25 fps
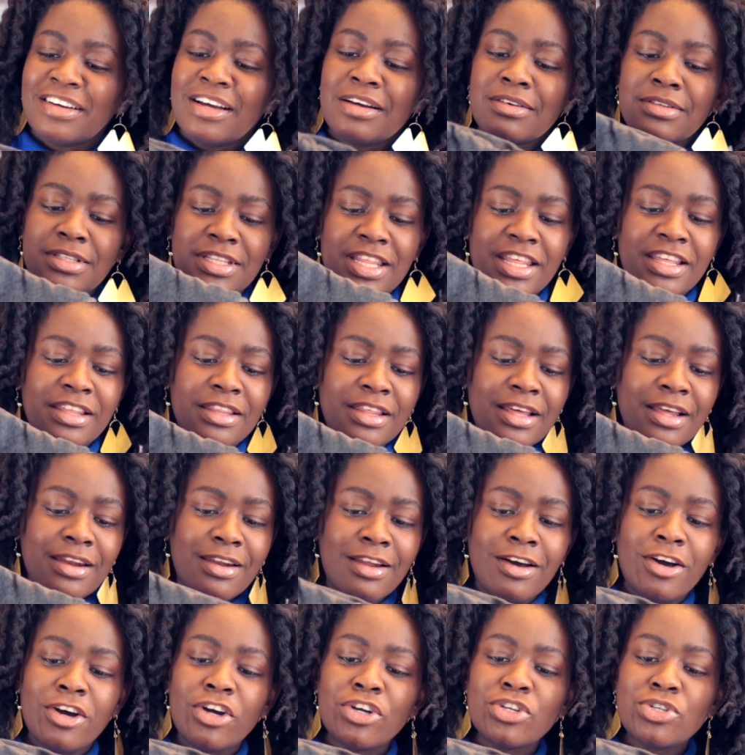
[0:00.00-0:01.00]
I think they're
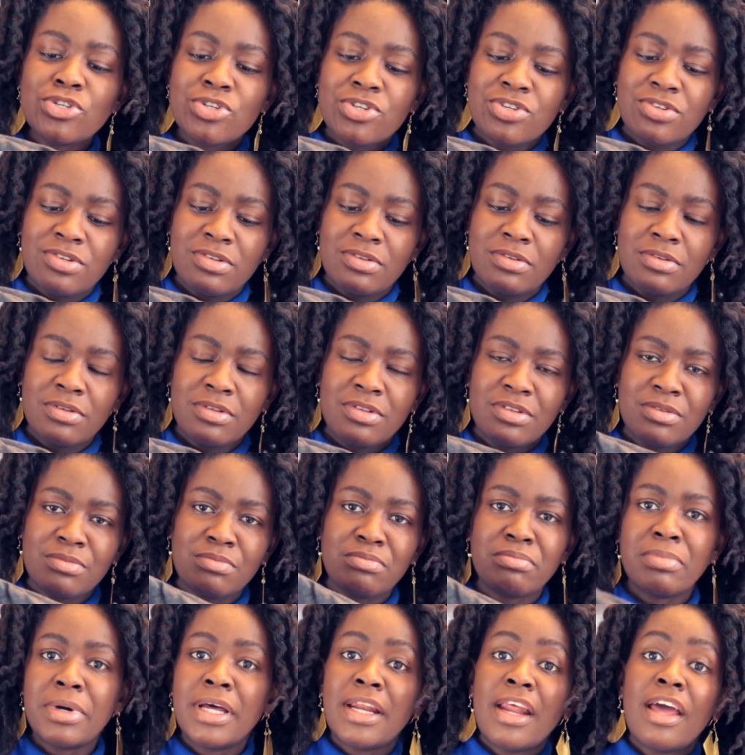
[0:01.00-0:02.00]
large,
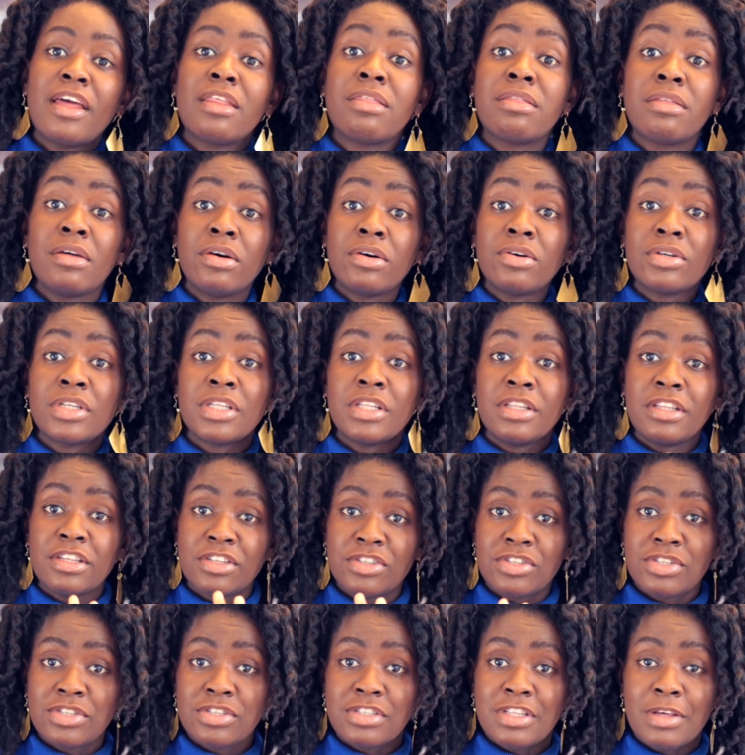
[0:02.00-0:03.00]
but I thought
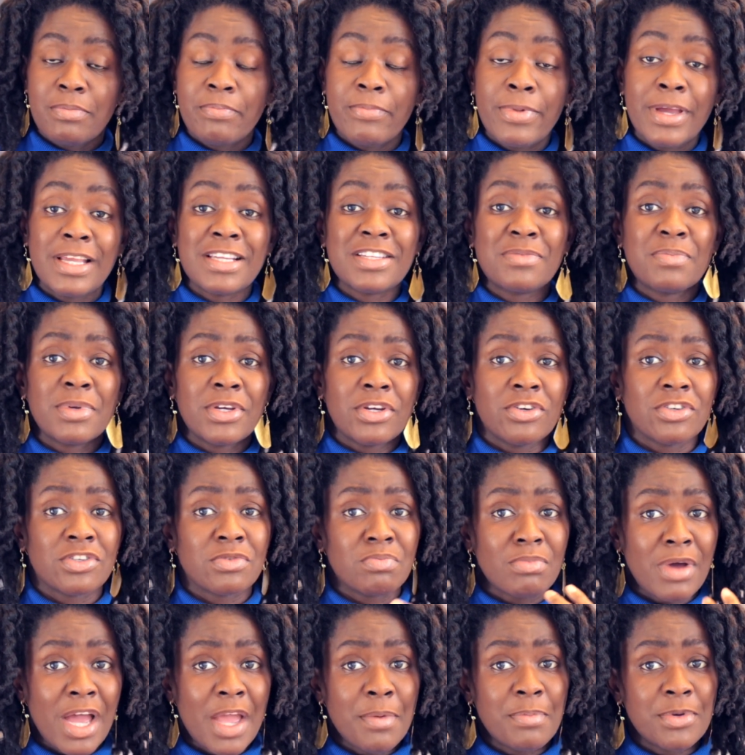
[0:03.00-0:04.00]
this is the best
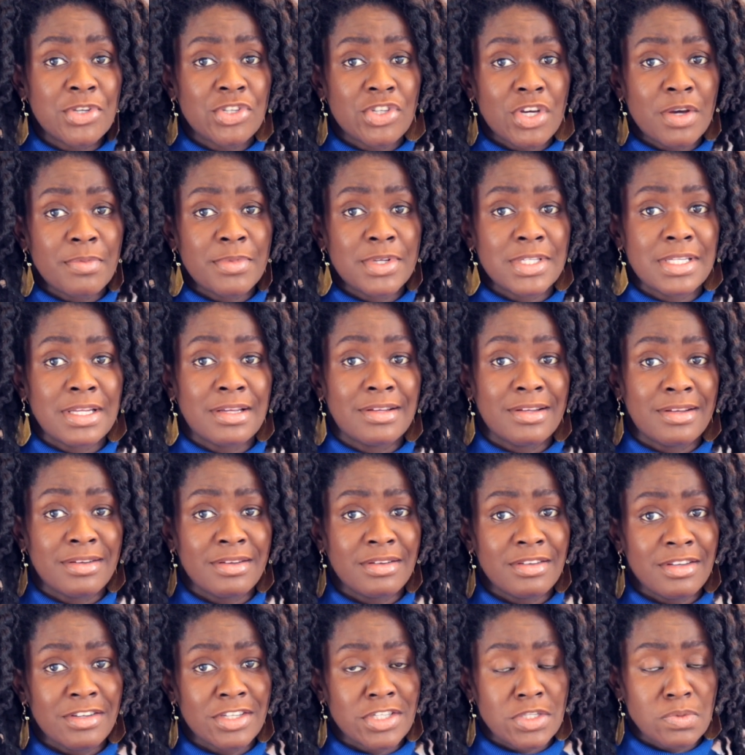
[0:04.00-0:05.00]
because my pyjamas are
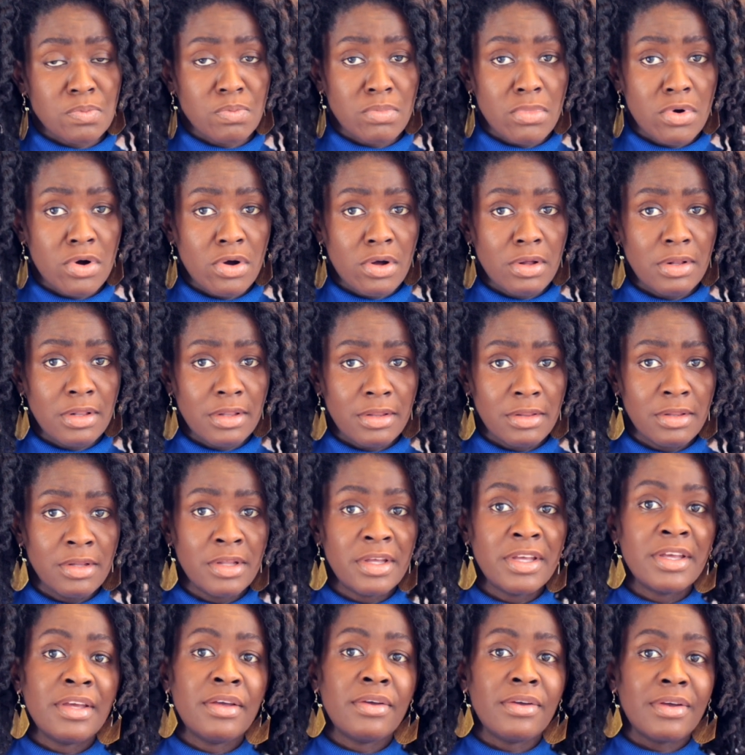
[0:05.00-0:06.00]
small,
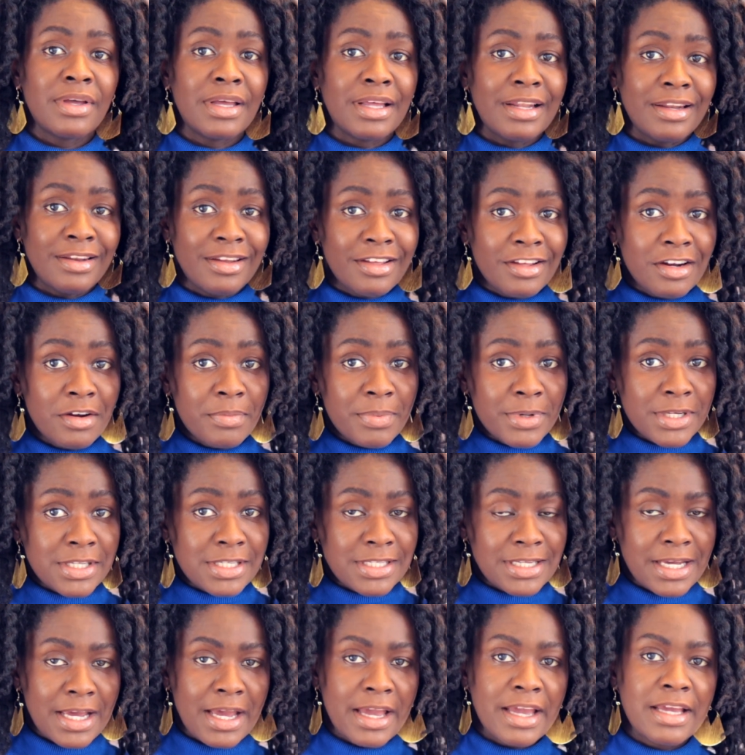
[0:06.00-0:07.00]
a little
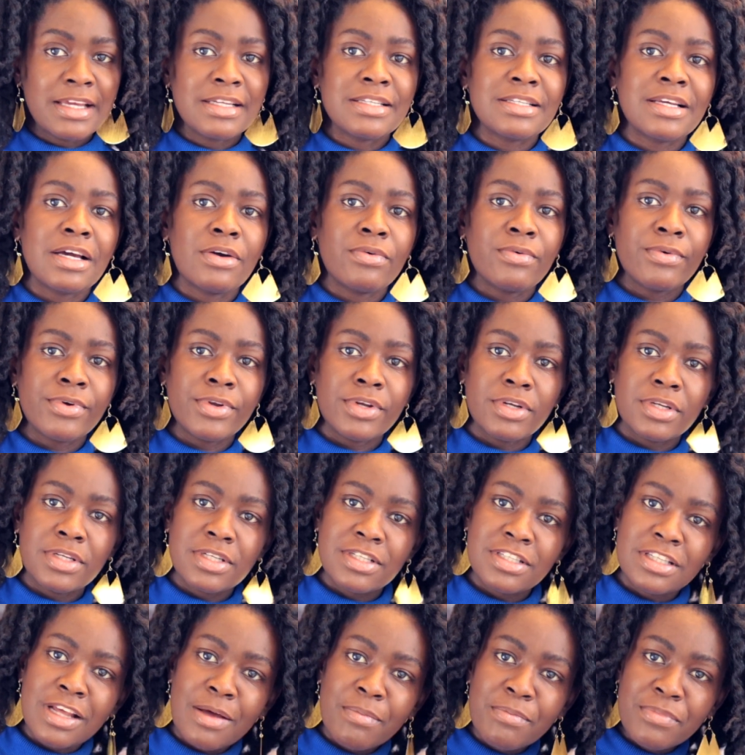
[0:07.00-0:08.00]
bit tight. I
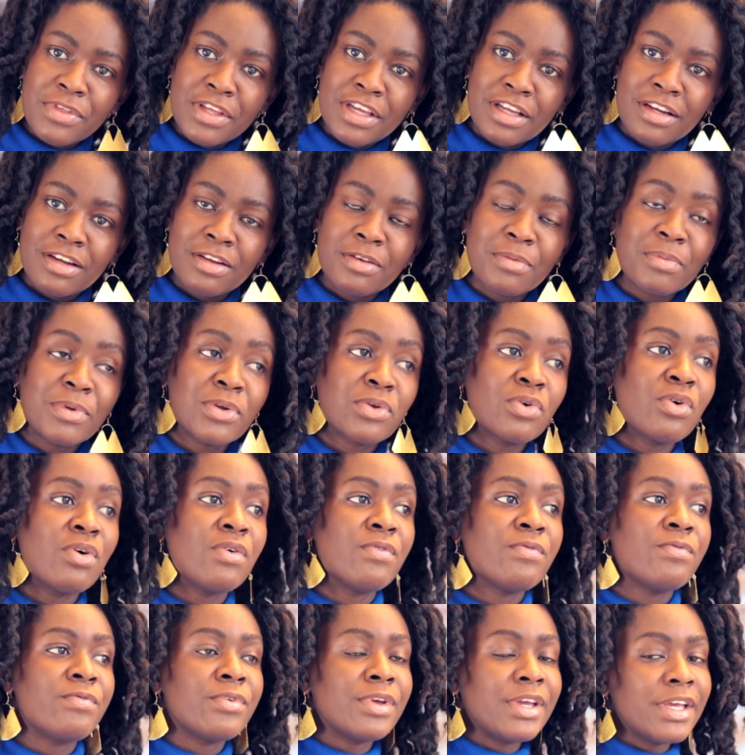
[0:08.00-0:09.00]
want something a little bit
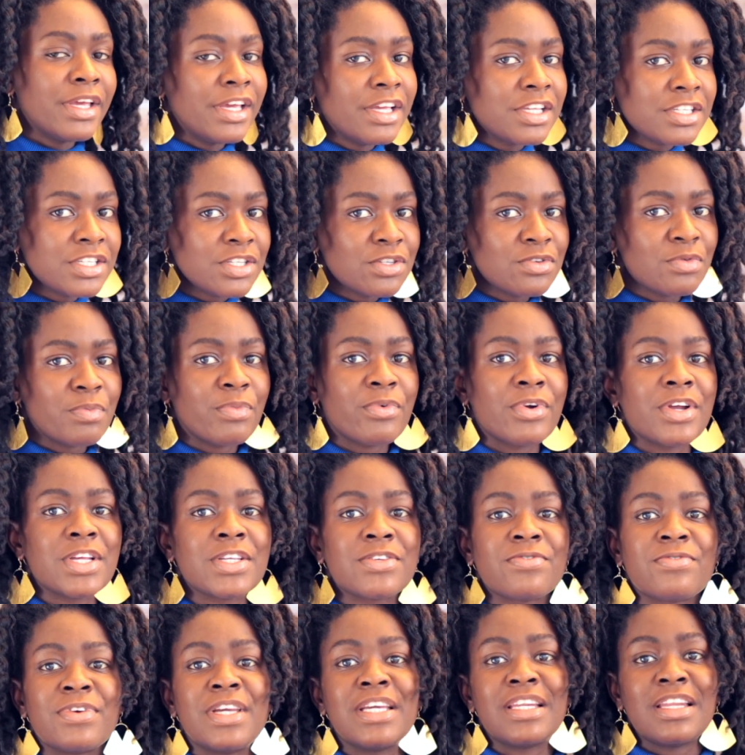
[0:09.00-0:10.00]
comfy, easy to
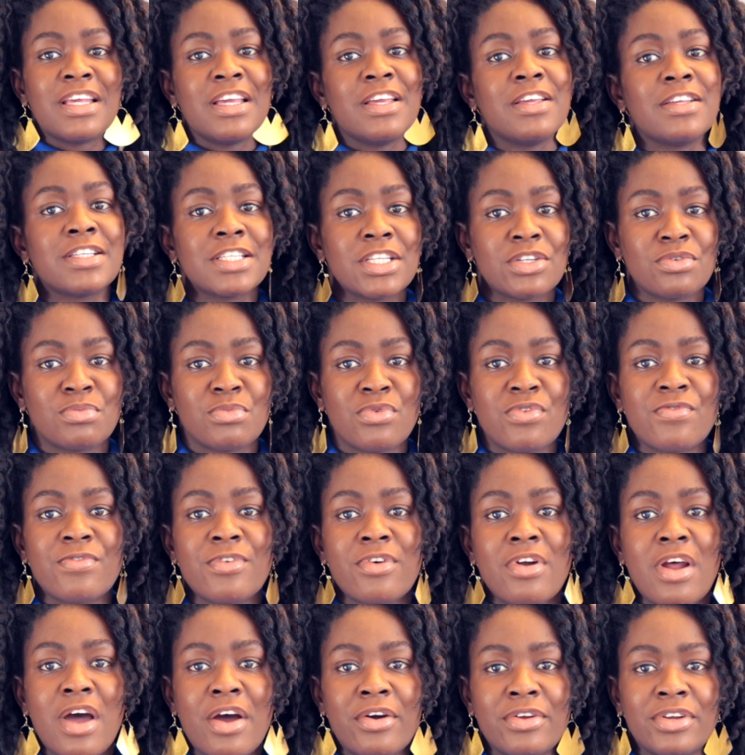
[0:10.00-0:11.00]
breastfeed, easy to move
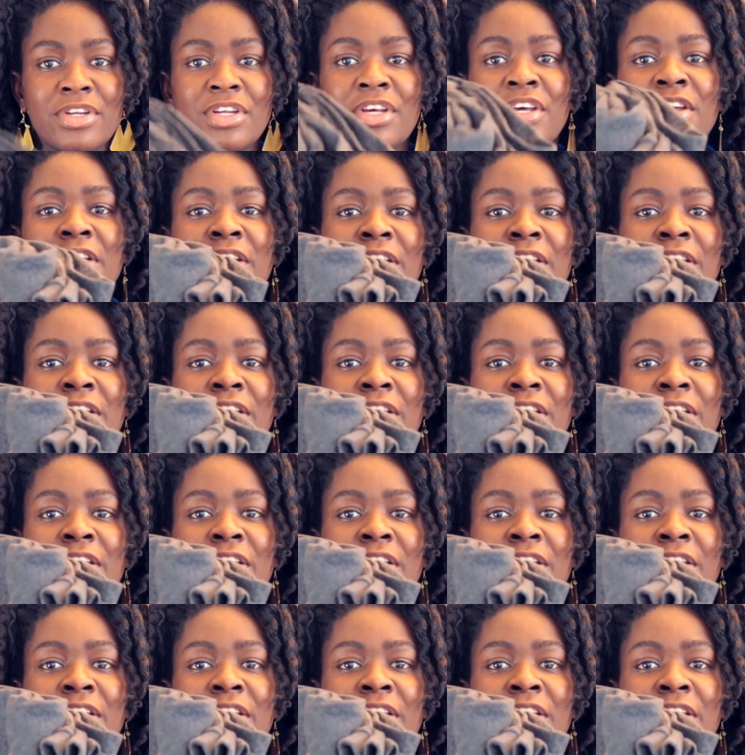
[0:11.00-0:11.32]
around.